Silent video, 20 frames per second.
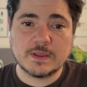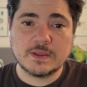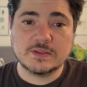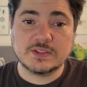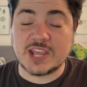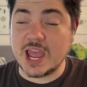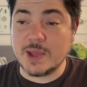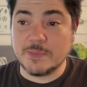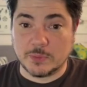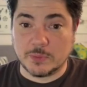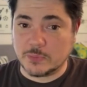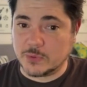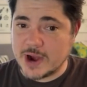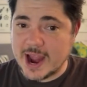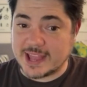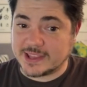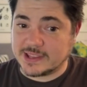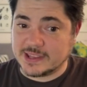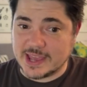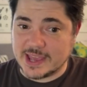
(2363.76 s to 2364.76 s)
table
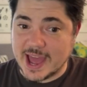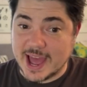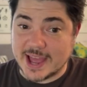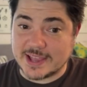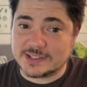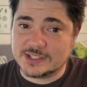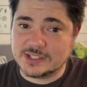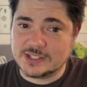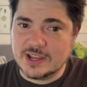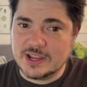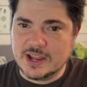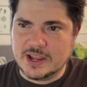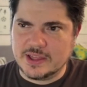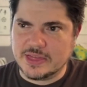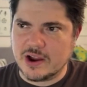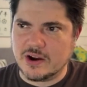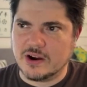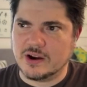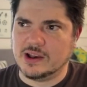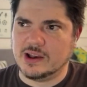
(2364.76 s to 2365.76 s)
brat, yes.
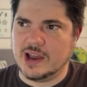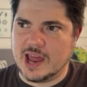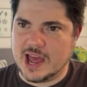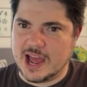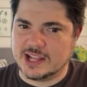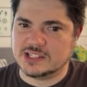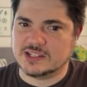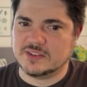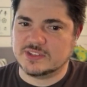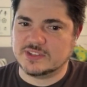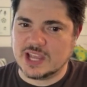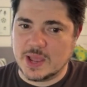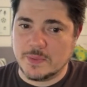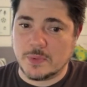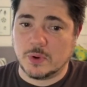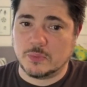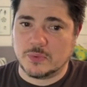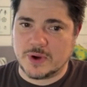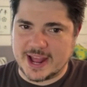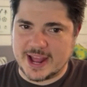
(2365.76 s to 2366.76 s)
There are lots of
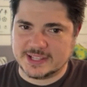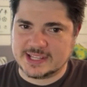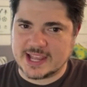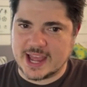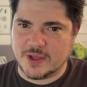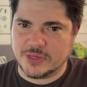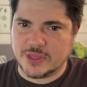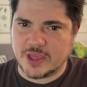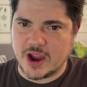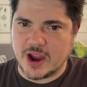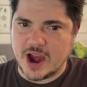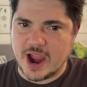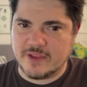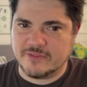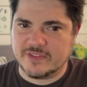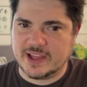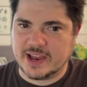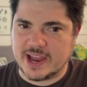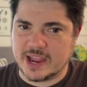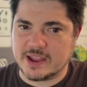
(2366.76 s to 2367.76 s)
table brats out there. I
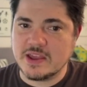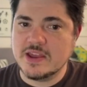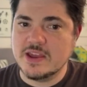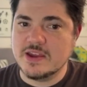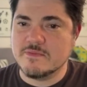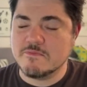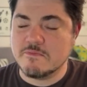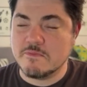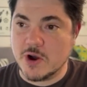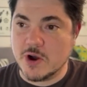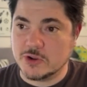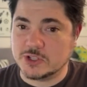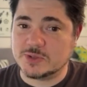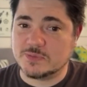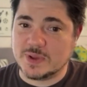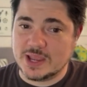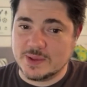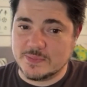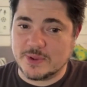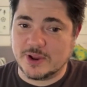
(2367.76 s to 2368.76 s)
feel like most
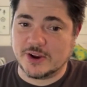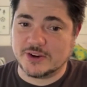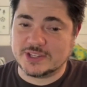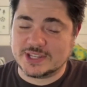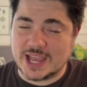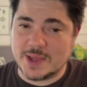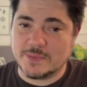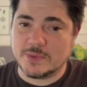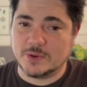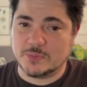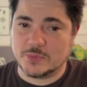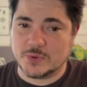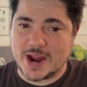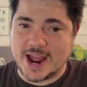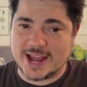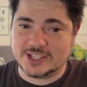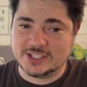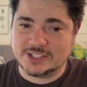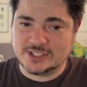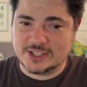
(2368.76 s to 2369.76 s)
people are table
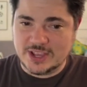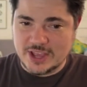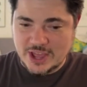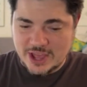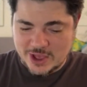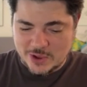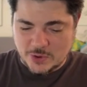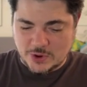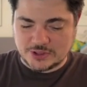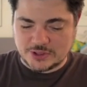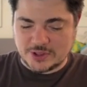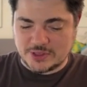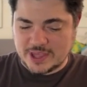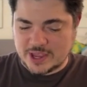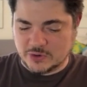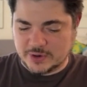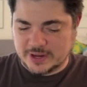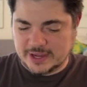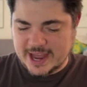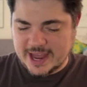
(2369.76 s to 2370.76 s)
brats, whether they
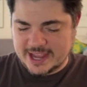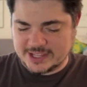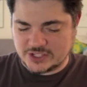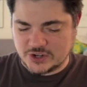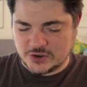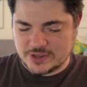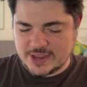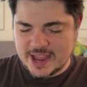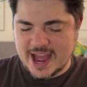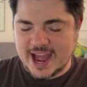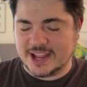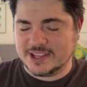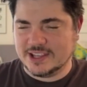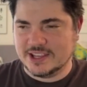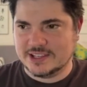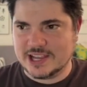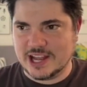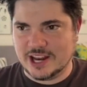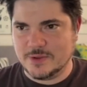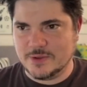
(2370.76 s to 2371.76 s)
realize it or not. And you
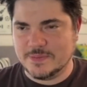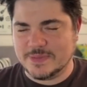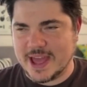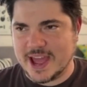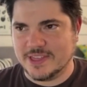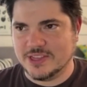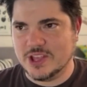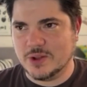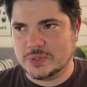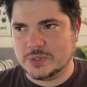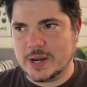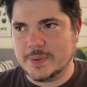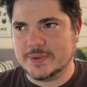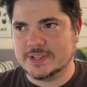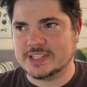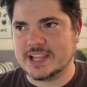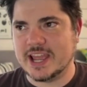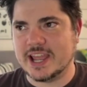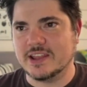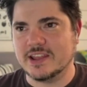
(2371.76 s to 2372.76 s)
tell them that, and they'll probably
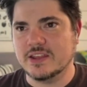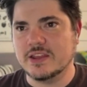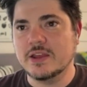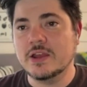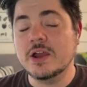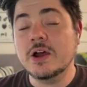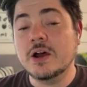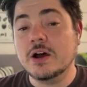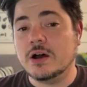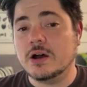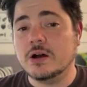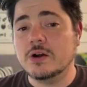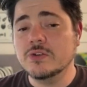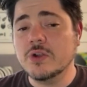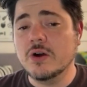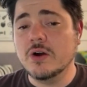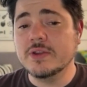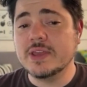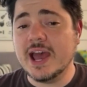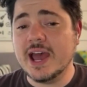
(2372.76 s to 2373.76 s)
say, "Oh
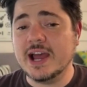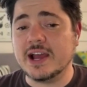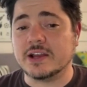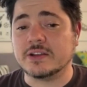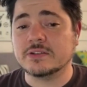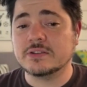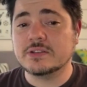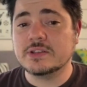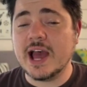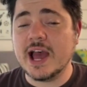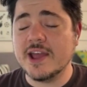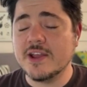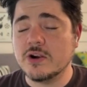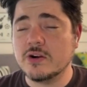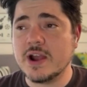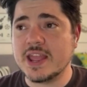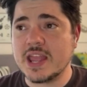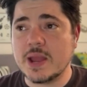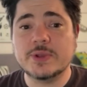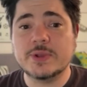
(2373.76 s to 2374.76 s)
no, yeah, you're
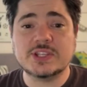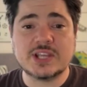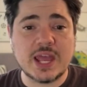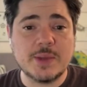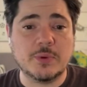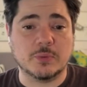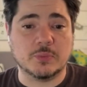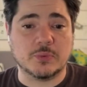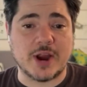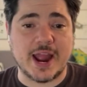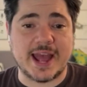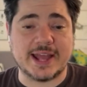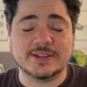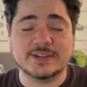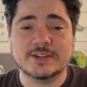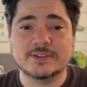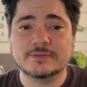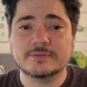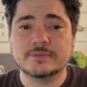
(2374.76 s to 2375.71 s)
right. I'm a table brat."